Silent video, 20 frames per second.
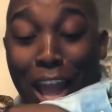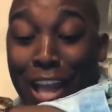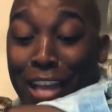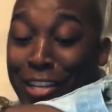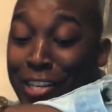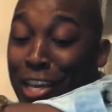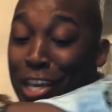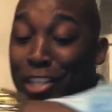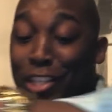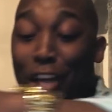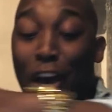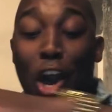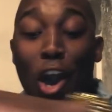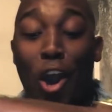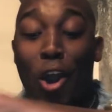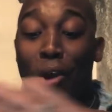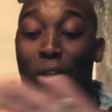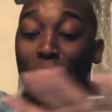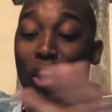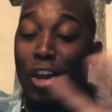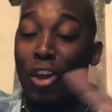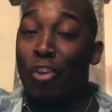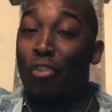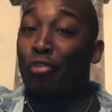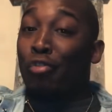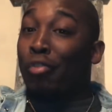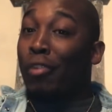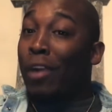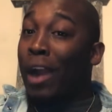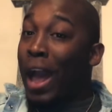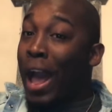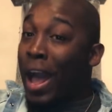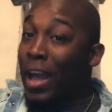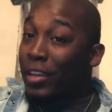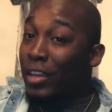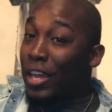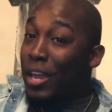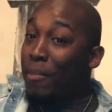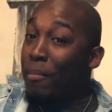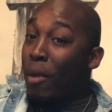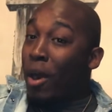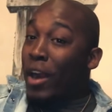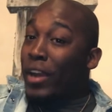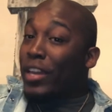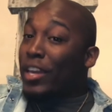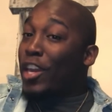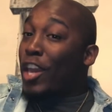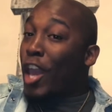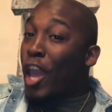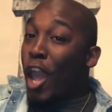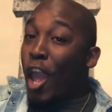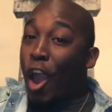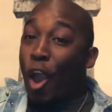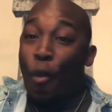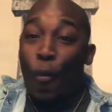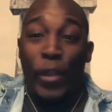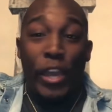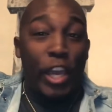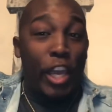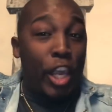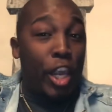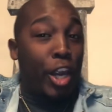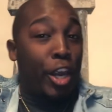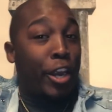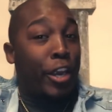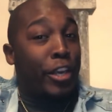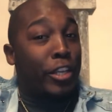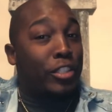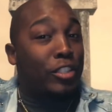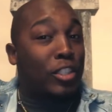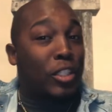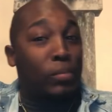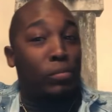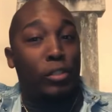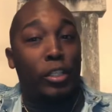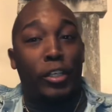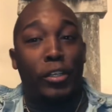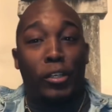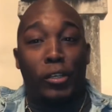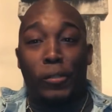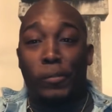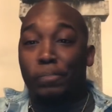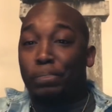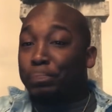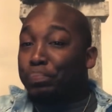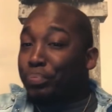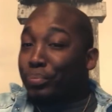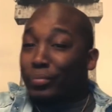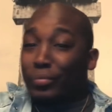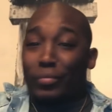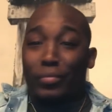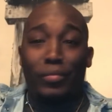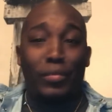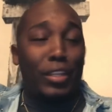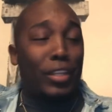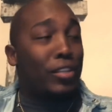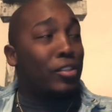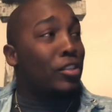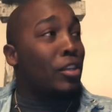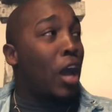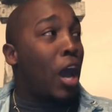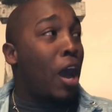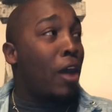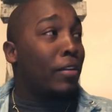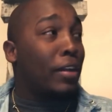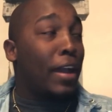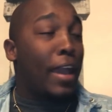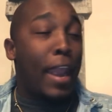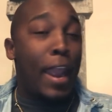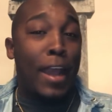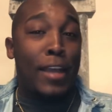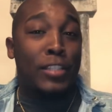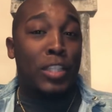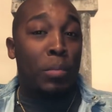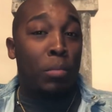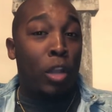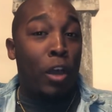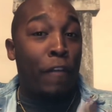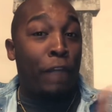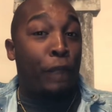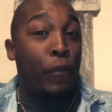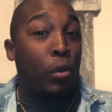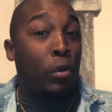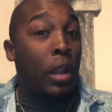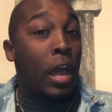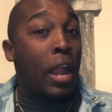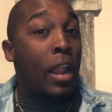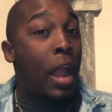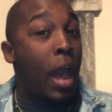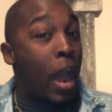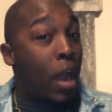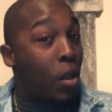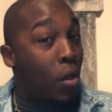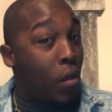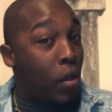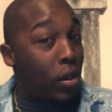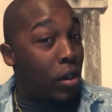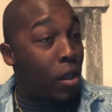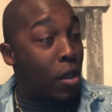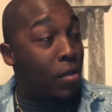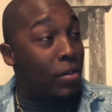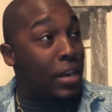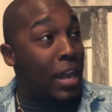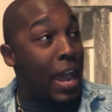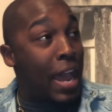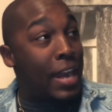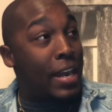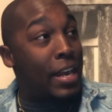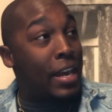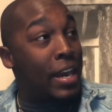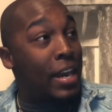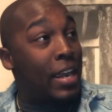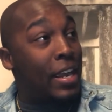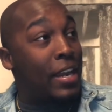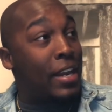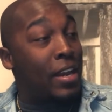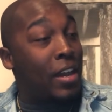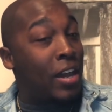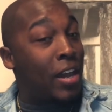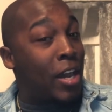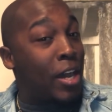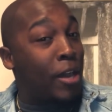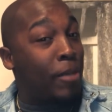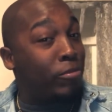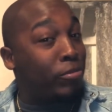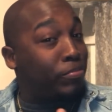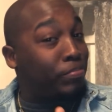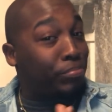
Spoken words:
This whole little Rock and Markel, we hearing some little, y'all done had some little fool-la-la going on down there